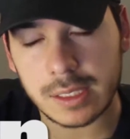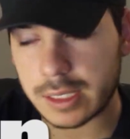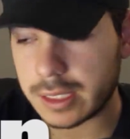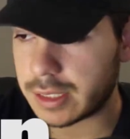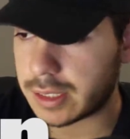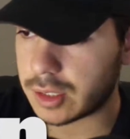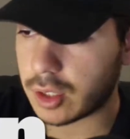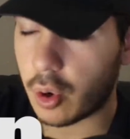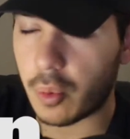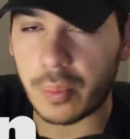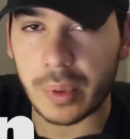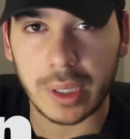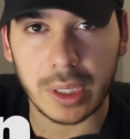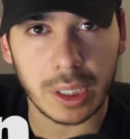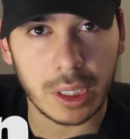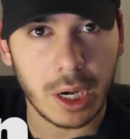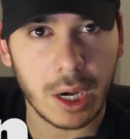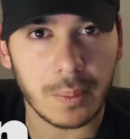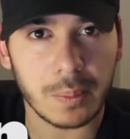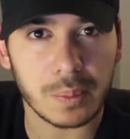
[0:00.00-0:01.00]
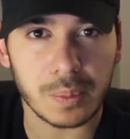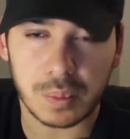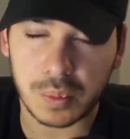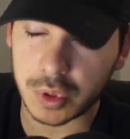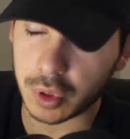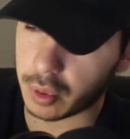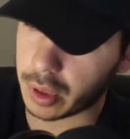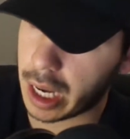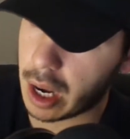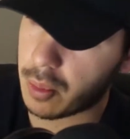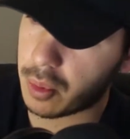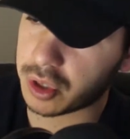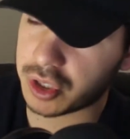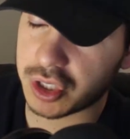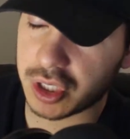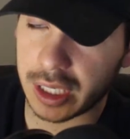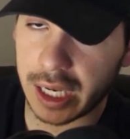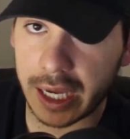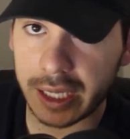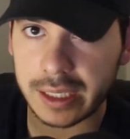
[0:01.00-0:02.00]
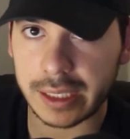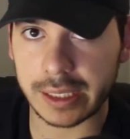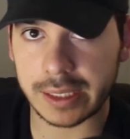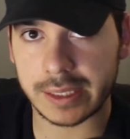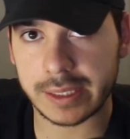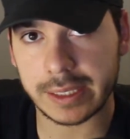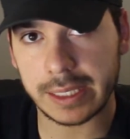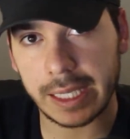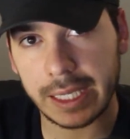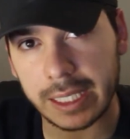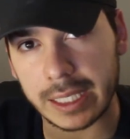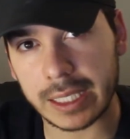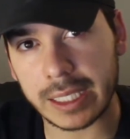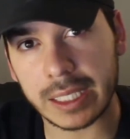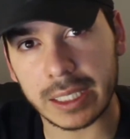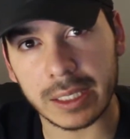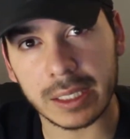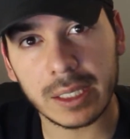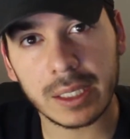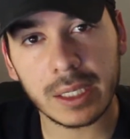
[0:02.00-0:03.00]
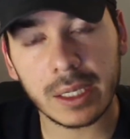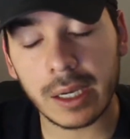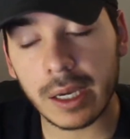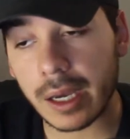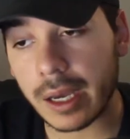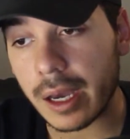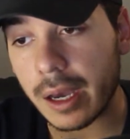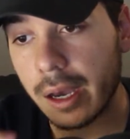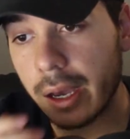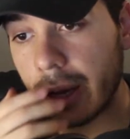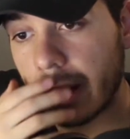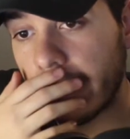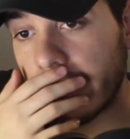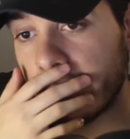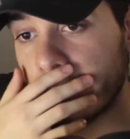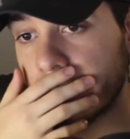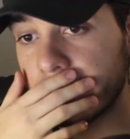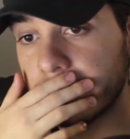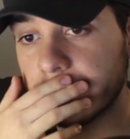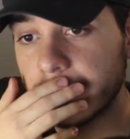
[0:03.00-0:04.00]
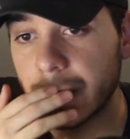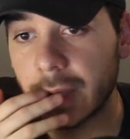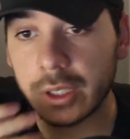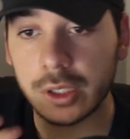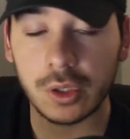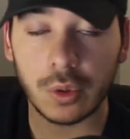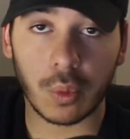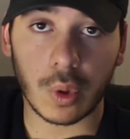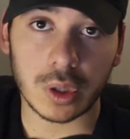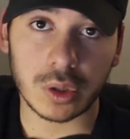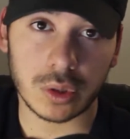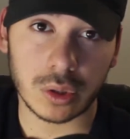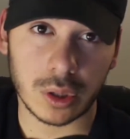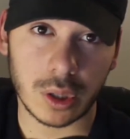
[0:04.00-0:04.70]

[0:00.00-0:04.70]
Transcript: is opening up, so how much light it's letting in. You want to